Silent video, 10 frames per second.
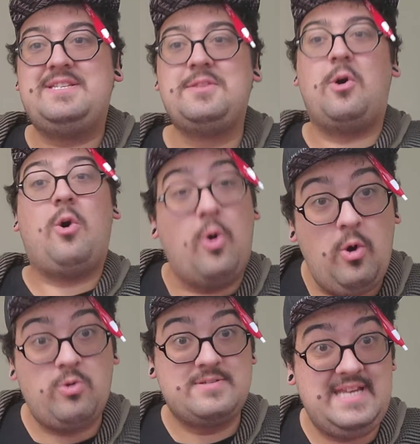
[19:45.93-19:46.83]
to the
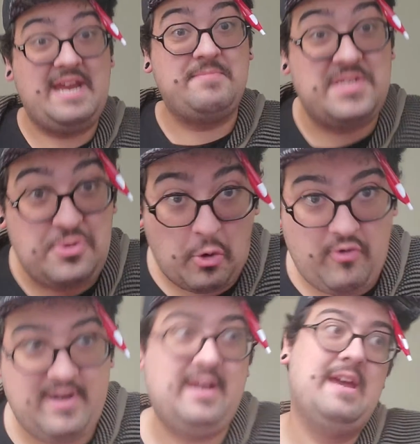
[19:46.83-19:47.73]
whole damn
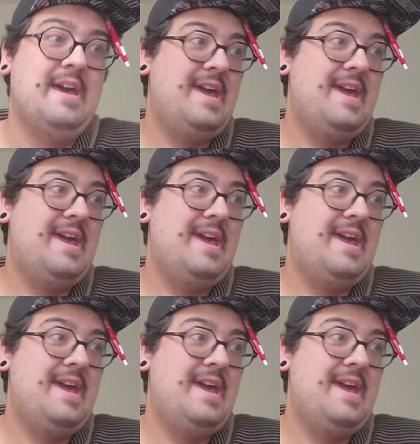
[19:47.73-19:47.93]
story